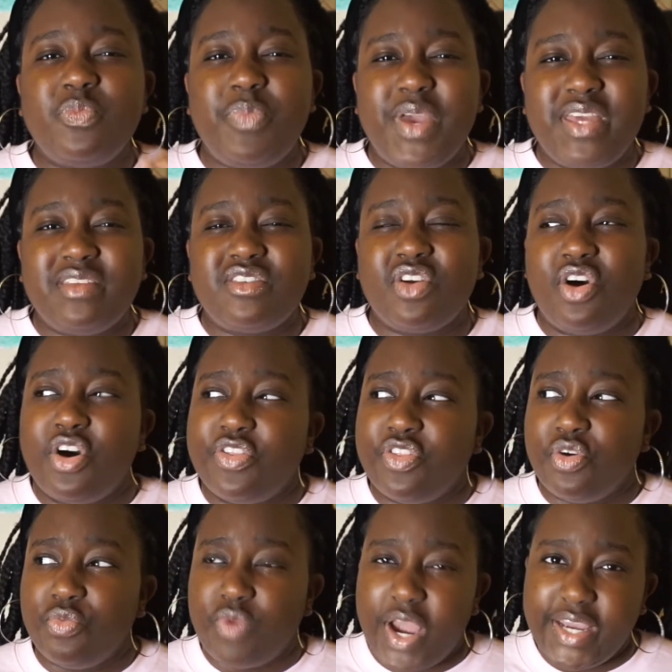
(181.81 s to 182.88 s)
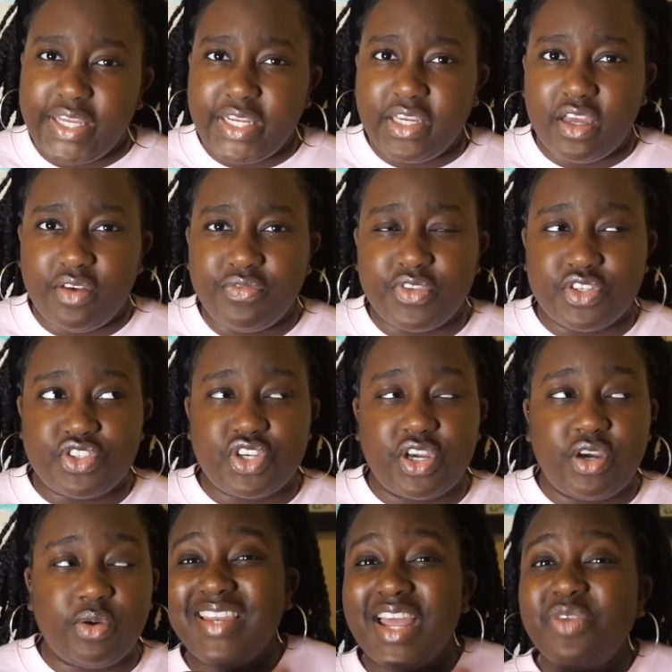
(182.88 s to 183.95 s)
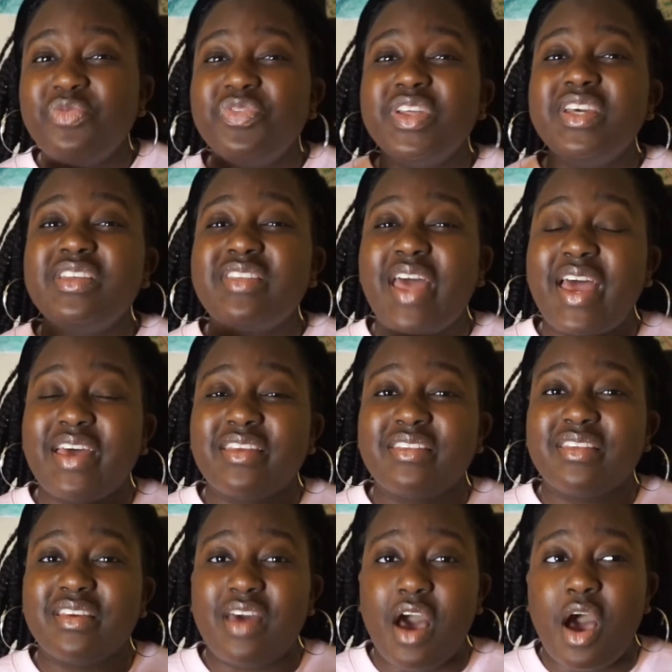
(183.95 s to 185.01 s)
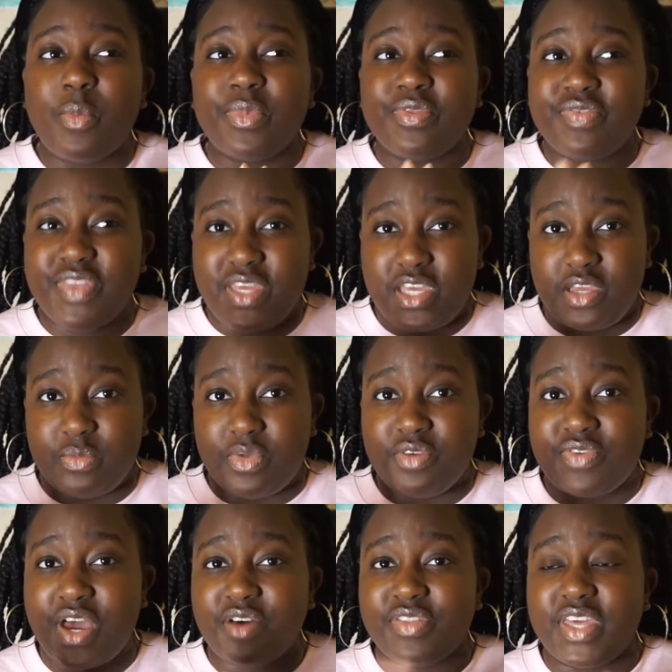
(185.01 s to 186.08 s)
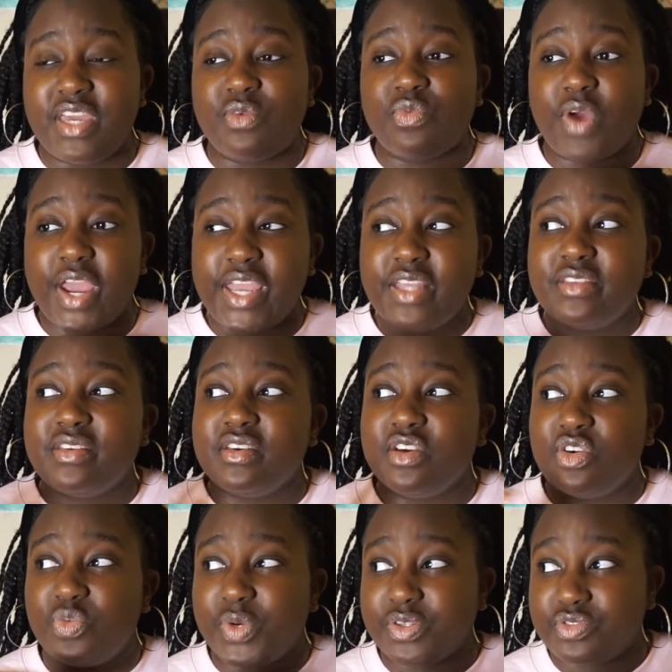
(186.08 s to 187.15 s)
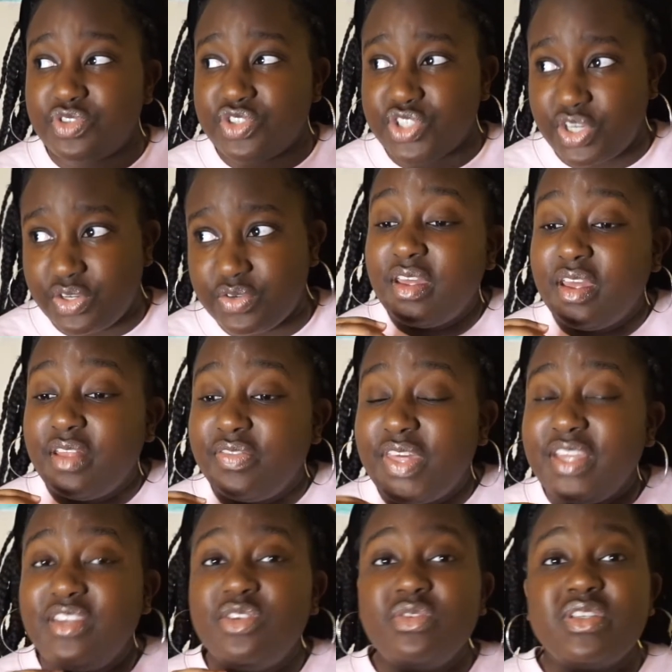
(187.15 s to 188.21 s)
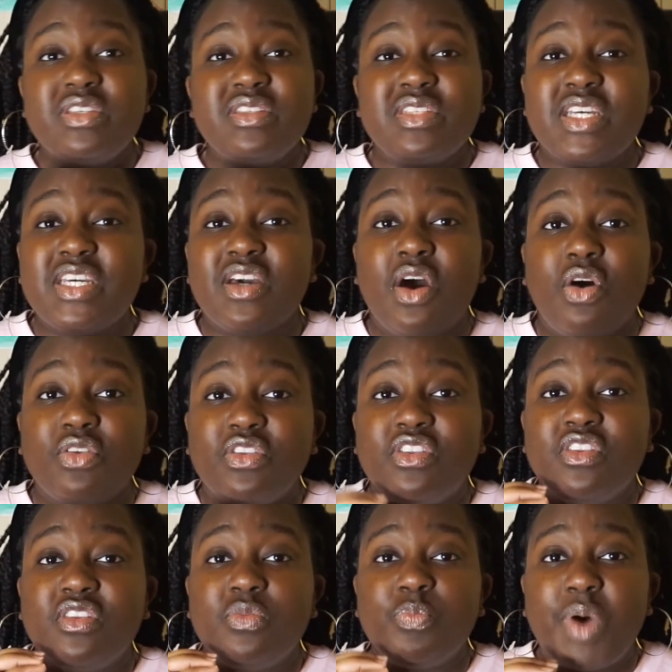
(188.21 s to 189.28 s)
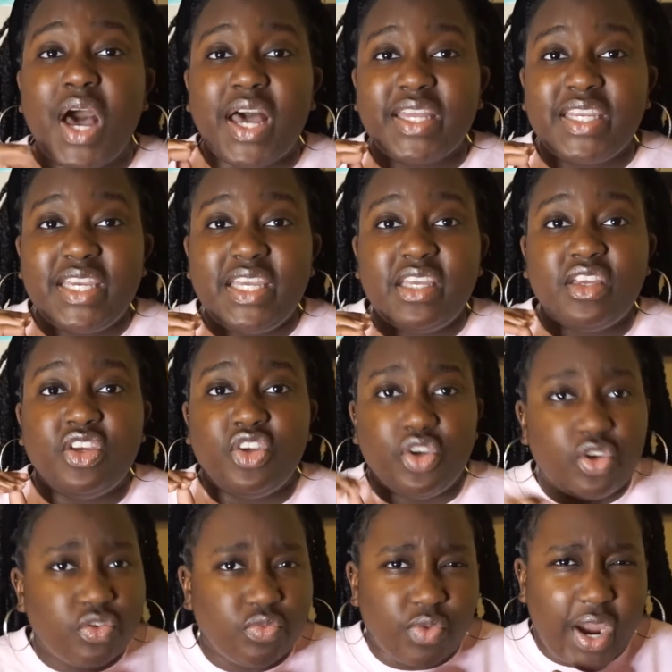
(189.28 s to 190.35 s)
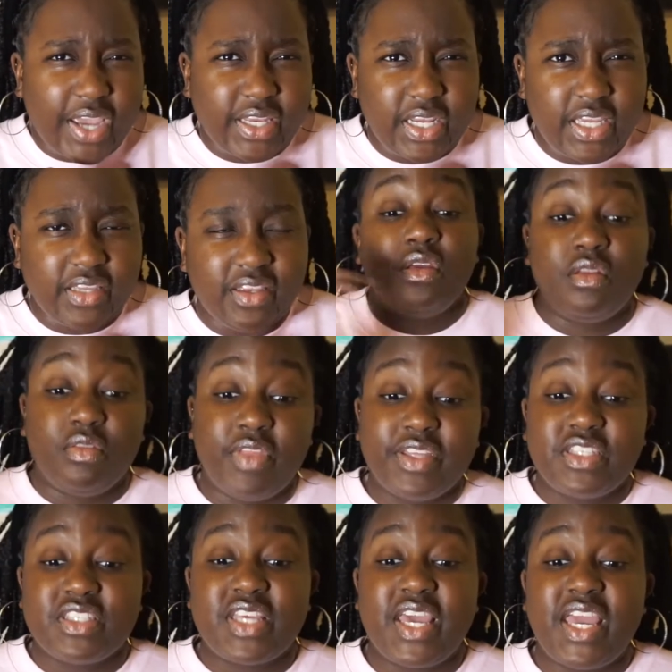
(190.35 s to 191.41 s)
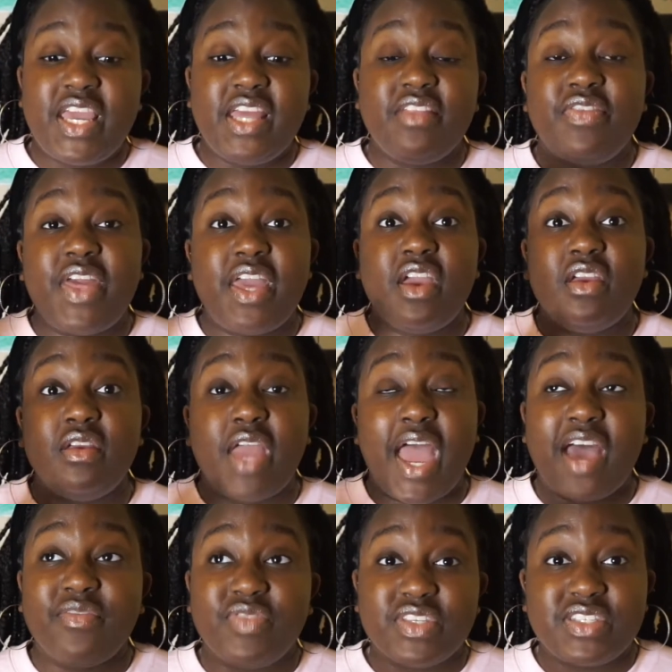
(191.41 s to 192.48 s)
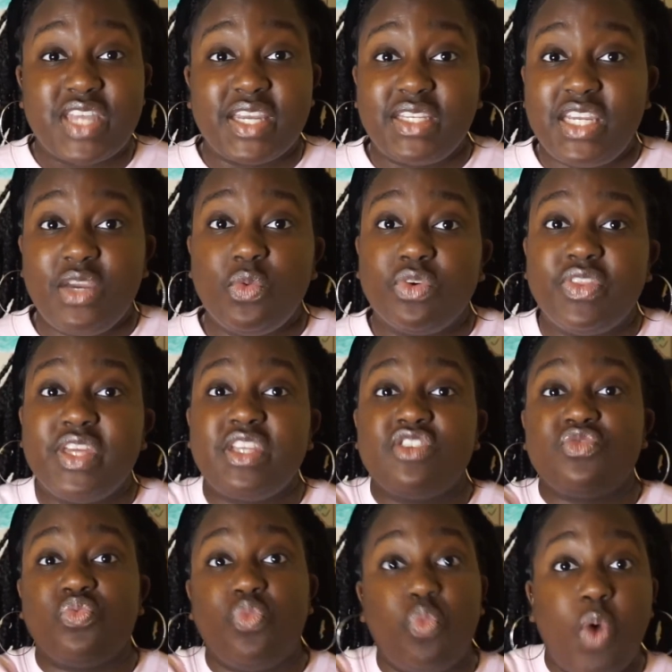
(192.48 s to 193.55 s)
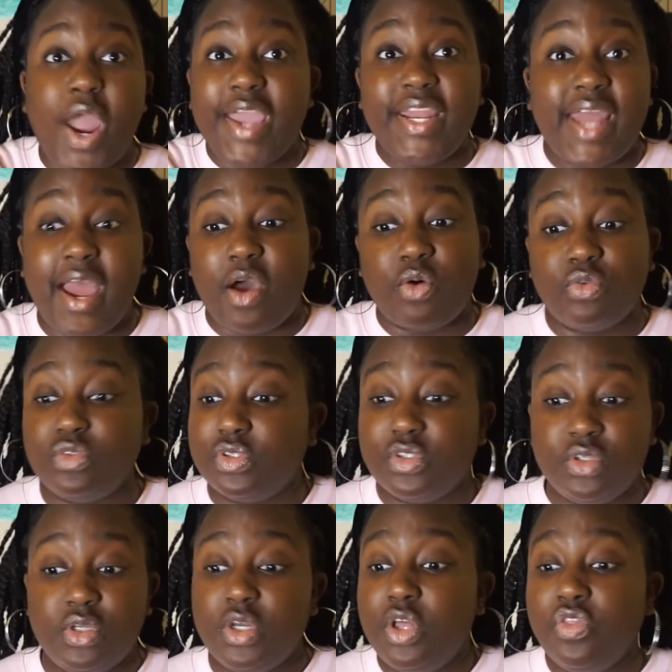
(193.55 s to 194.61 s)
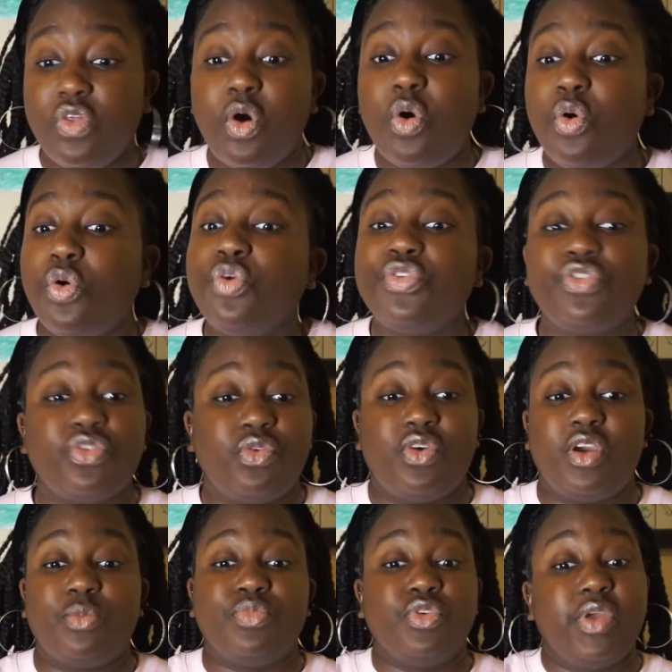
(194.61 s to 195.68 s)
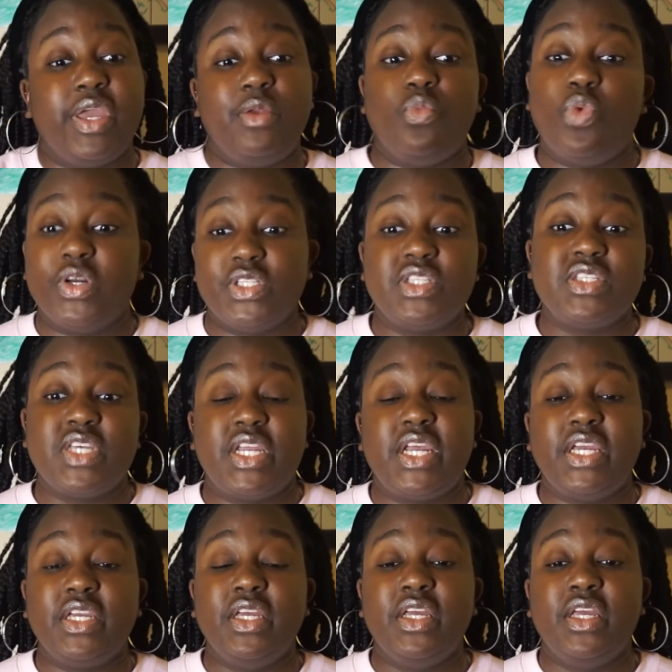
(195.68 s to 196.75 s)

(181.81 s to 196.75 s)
based on the writing of the show. Netflix has a common theme of how they write and go about shows. They do this thing called spotty good writing. Let's say they have this technique where they just write out the whole script in one sitting.